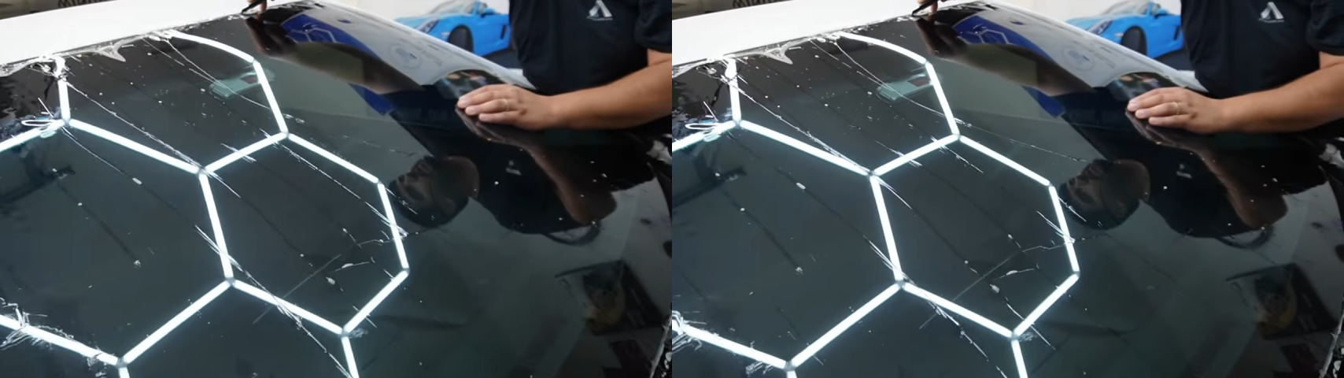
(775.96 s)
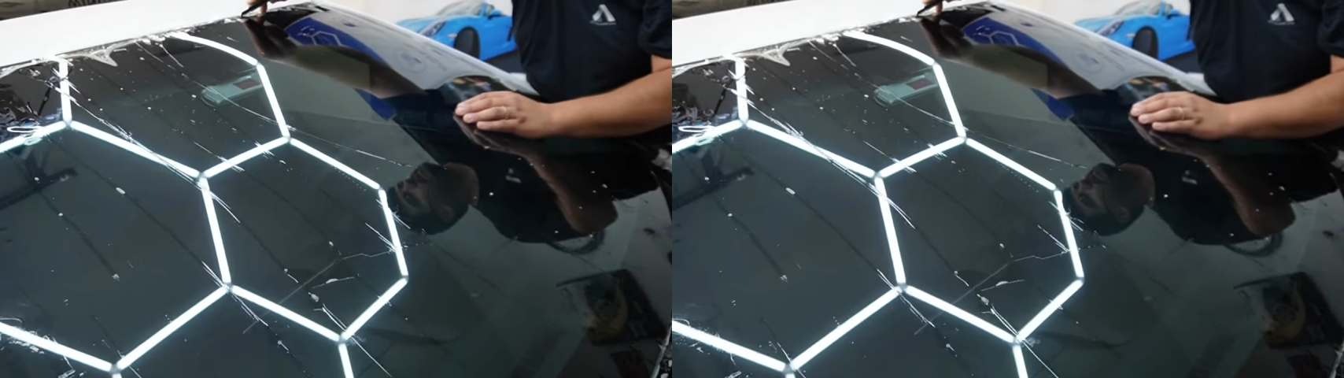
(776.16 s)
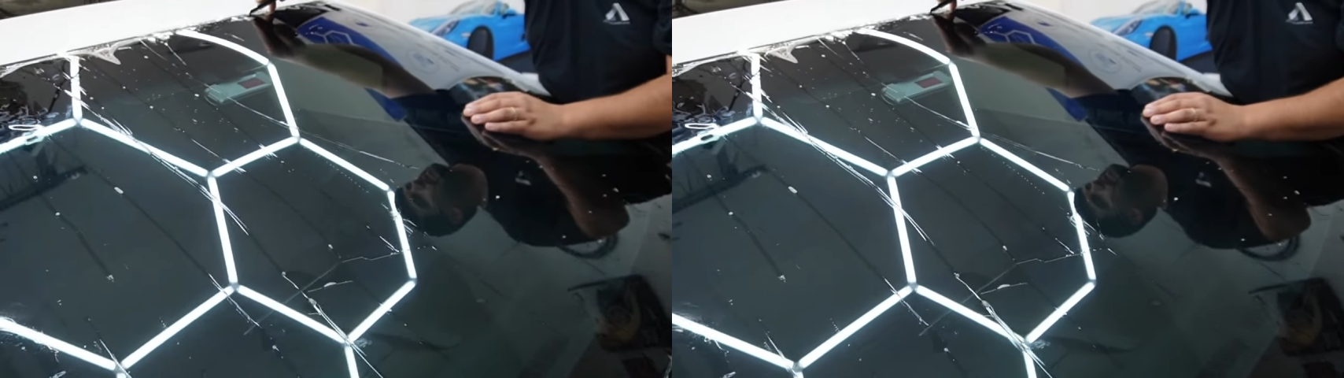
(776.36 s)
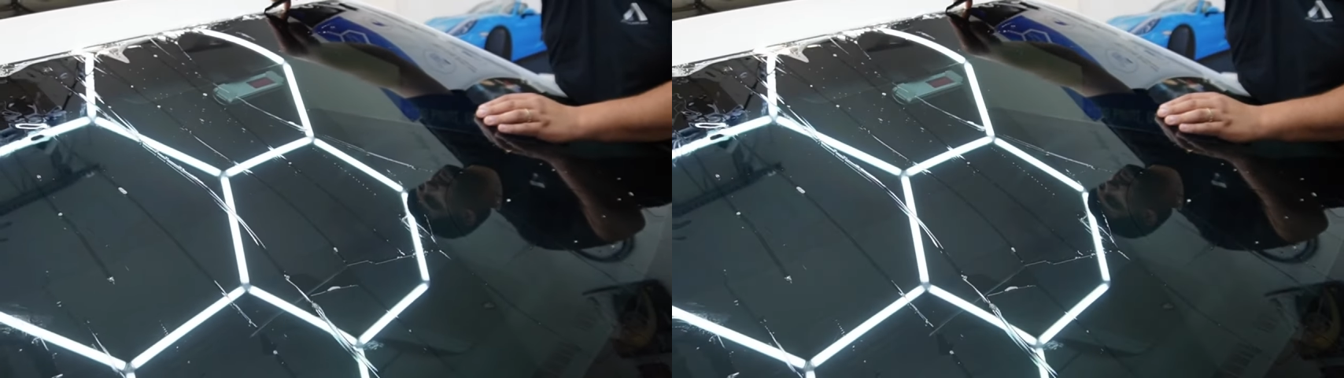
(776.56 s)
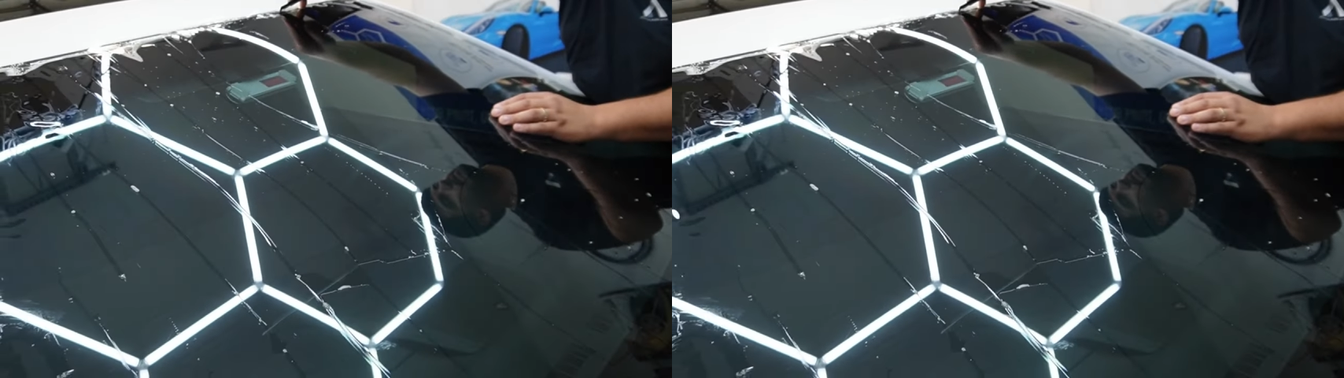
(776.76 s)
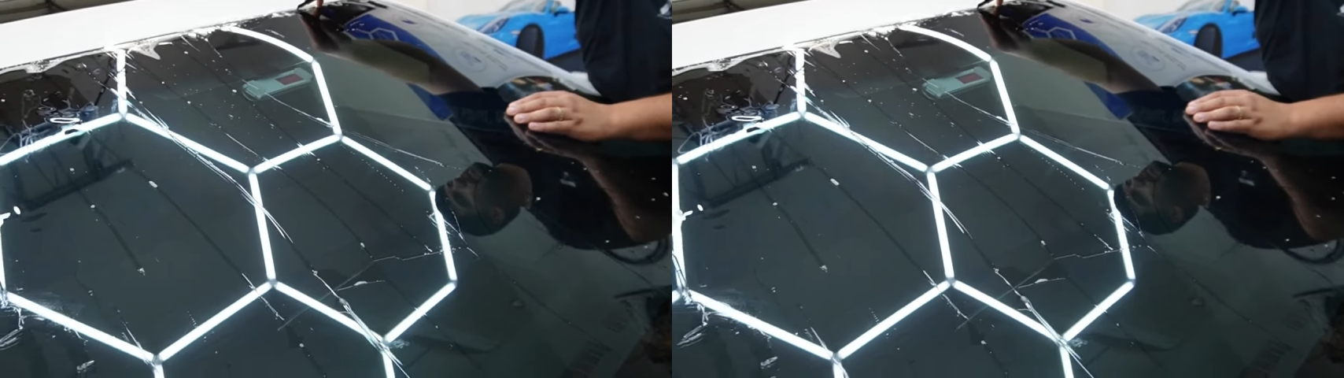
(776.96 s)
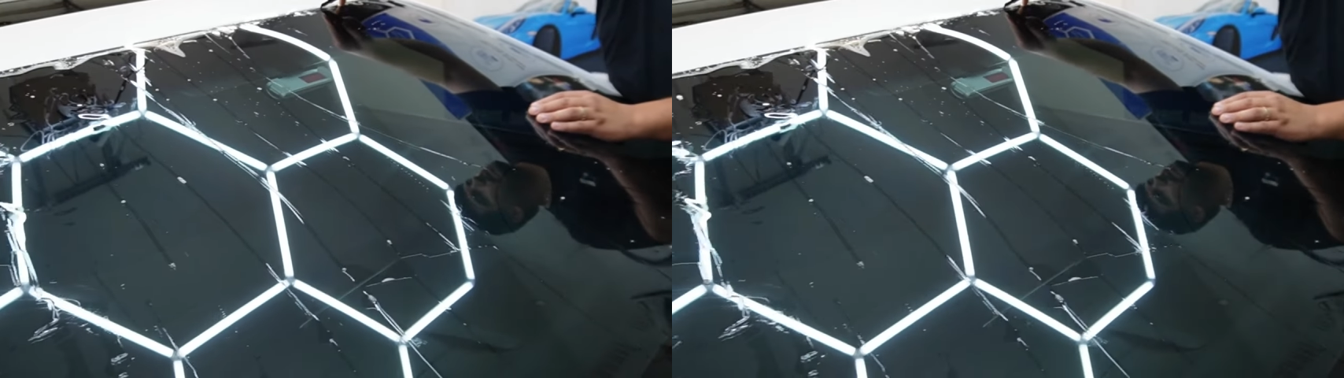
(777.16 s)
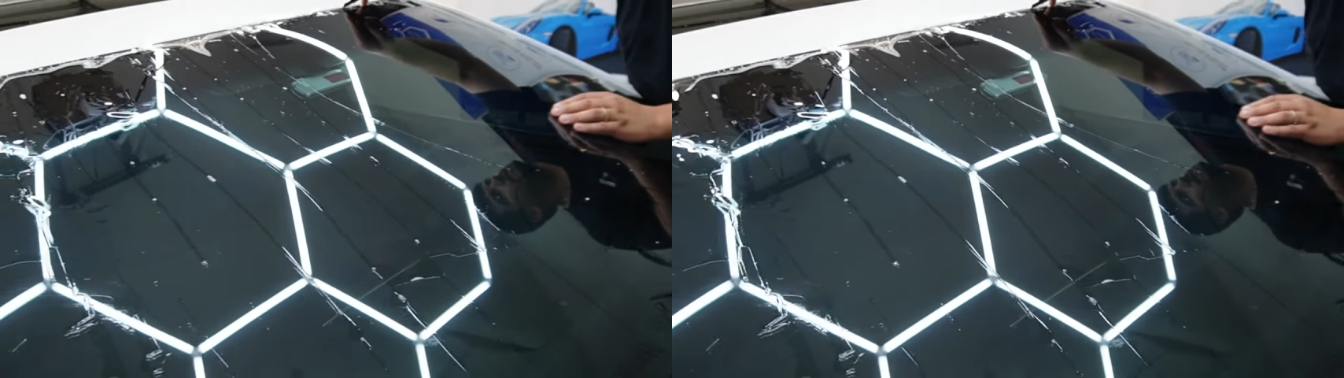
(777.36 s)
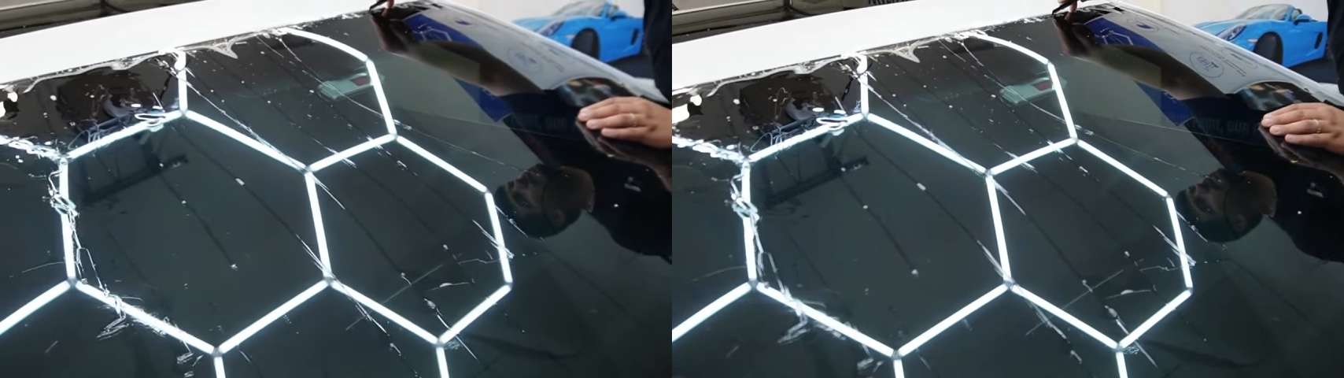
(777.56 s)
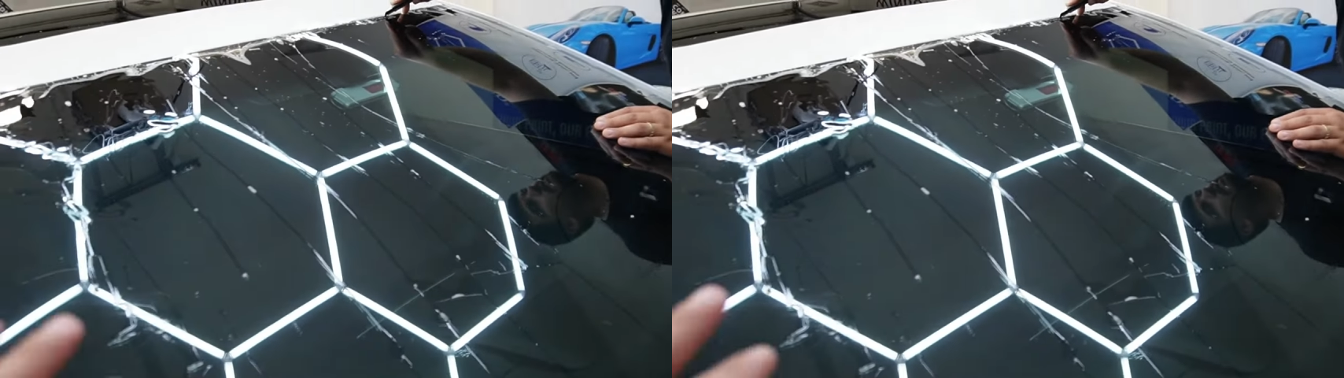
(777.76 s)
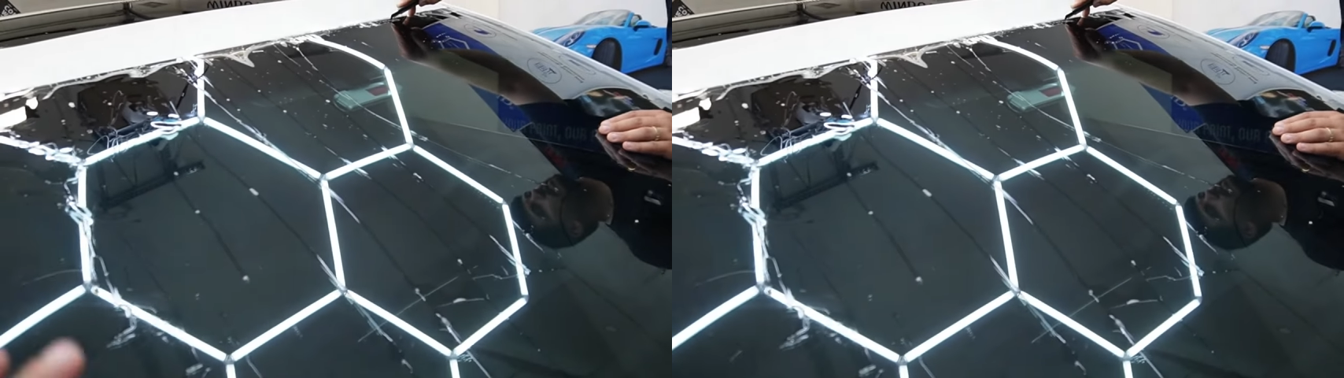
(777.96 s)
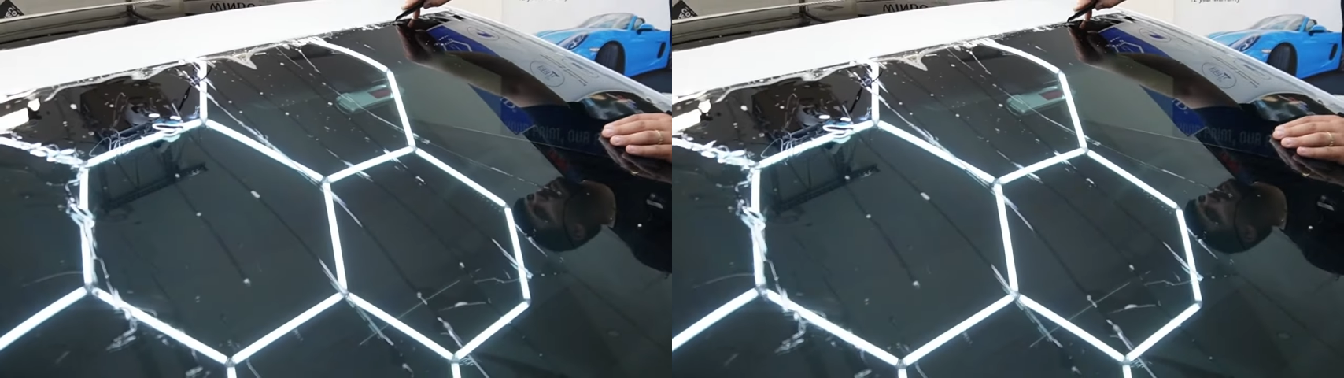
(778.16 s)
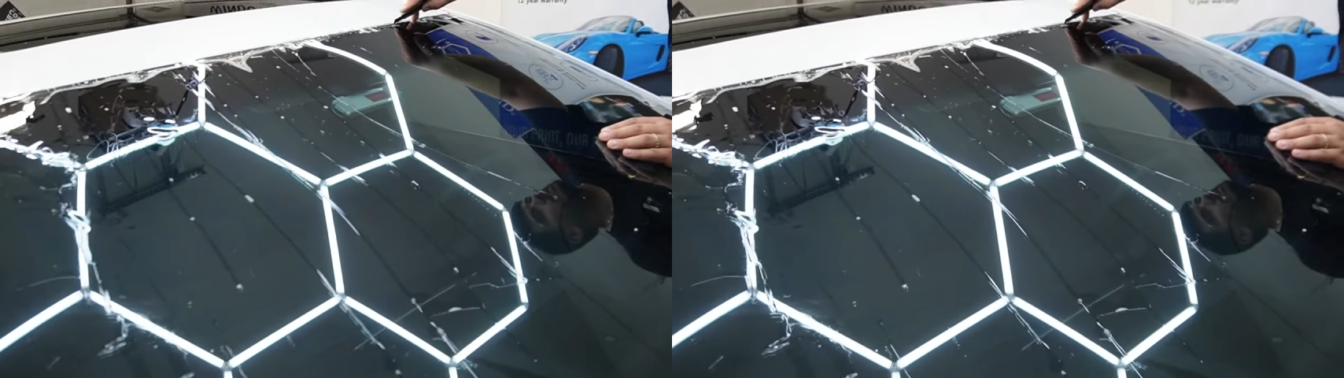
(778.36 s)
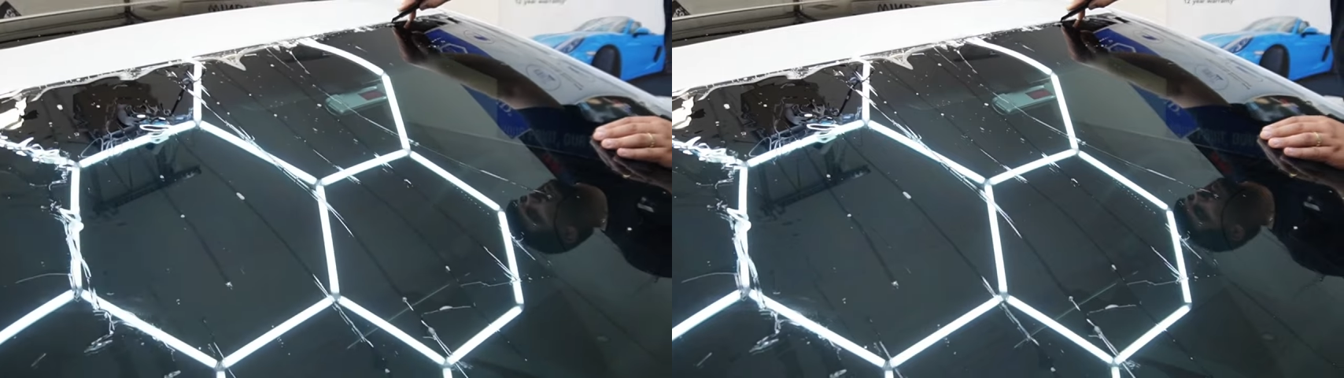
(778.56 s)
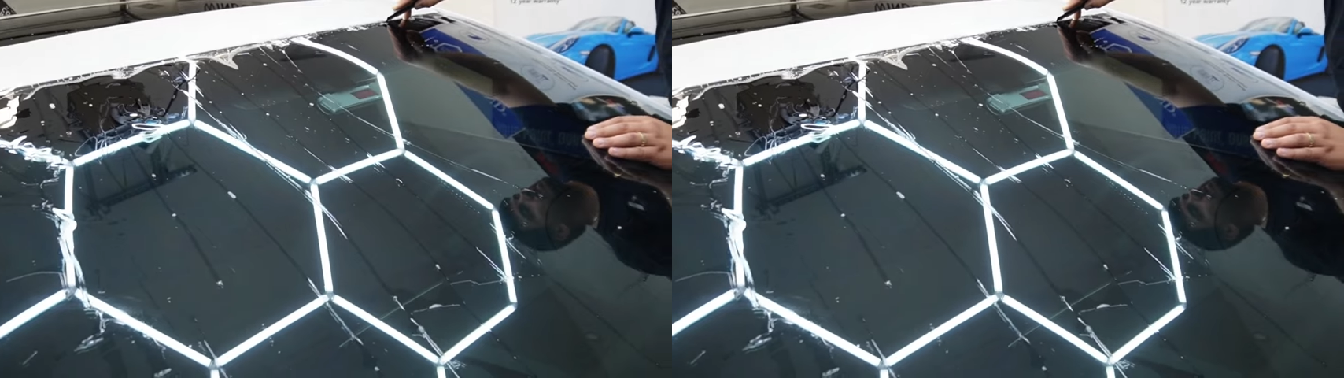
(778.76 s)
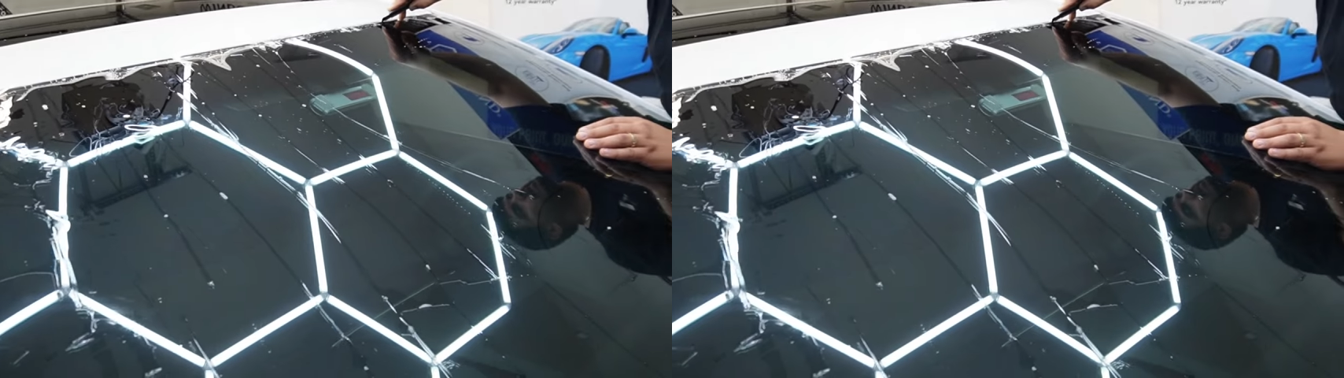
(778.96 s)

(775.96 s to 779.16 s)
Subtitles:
[unreadable: no face in view]